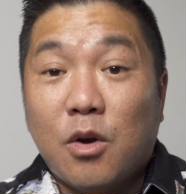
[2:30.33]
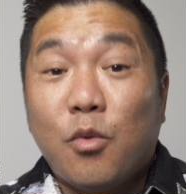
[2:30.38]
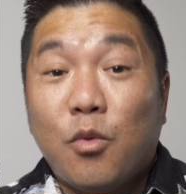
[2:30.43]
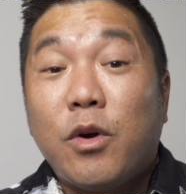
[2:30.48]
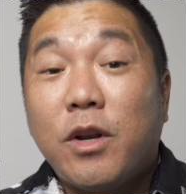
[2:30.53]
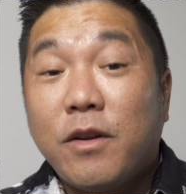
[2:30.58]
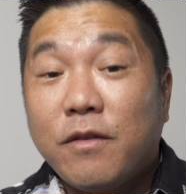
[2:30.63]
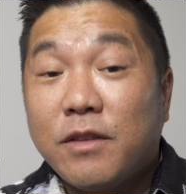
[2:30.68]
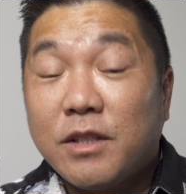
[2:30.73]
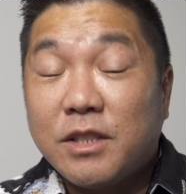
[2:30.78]

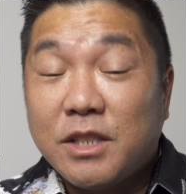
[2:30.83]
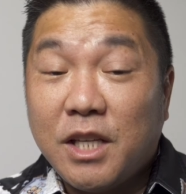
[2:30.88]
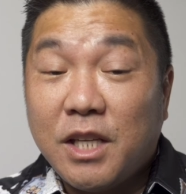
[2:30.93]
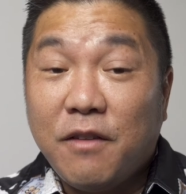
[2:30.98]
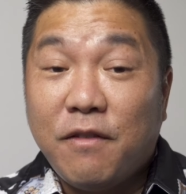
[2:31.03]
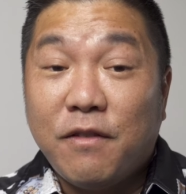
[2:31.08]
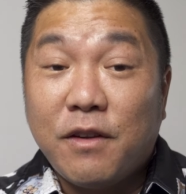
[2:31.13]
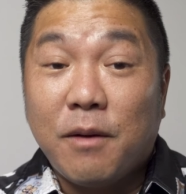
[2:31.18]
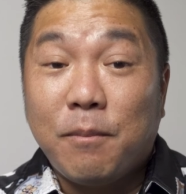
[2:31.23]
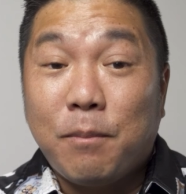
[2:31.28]
One of the
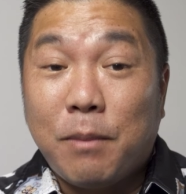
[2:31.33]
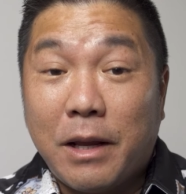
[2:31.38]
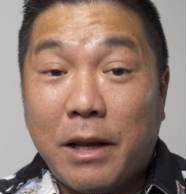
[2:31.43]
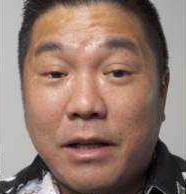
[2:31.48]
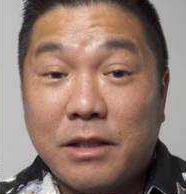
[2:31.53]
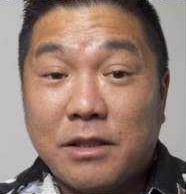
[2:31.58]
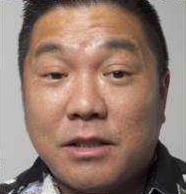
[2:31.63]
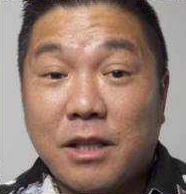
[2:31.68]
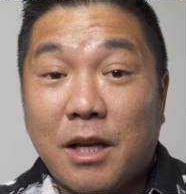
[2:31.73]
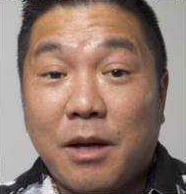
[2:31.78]
chief
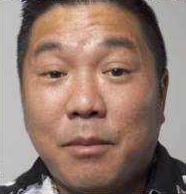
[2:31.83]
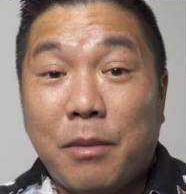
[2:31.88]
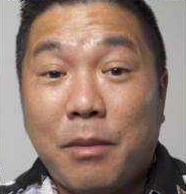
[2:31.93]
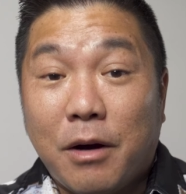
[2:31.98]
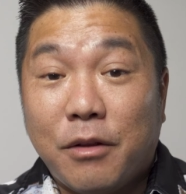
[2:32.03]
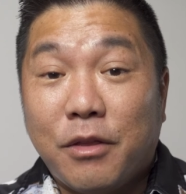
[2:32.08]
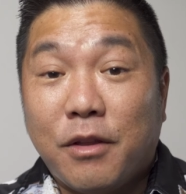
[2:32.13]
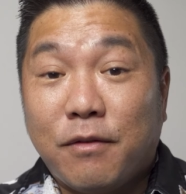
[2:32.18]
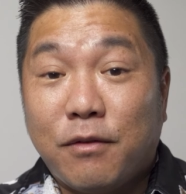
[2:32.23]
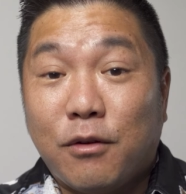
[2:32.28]
complaints
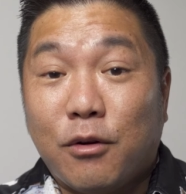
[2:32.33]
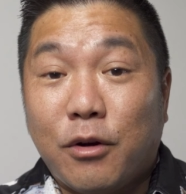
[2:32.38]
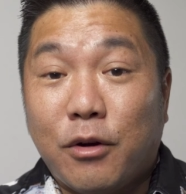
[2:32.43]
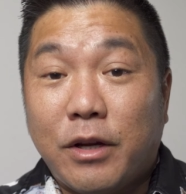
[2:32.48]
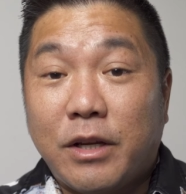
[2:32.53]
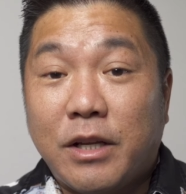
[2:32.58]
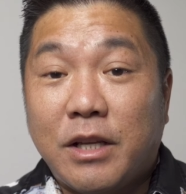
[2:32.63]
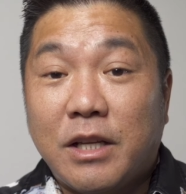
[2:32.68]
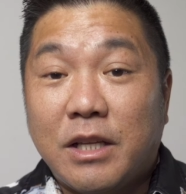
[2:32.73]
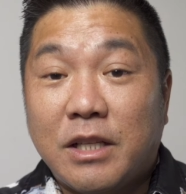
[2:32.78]
about the
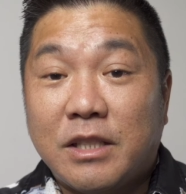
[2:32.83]
flooring